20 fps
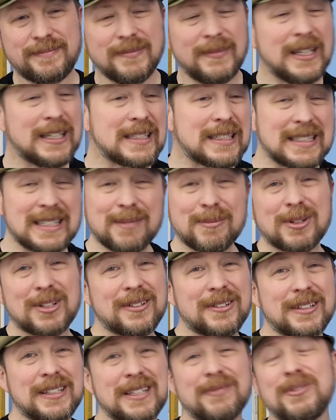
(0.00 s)
And
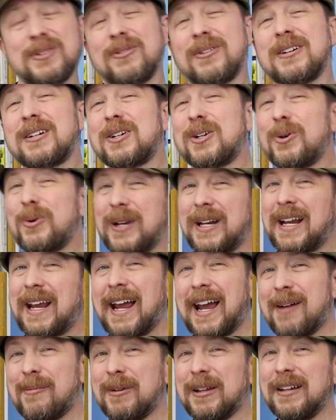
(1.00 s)
similarly, if you want to quit a
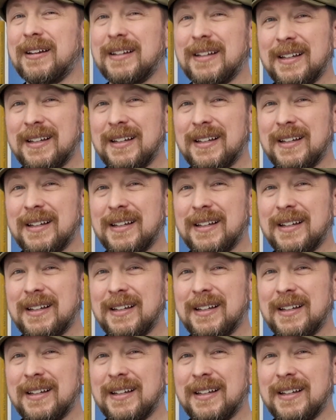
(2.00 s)
habit,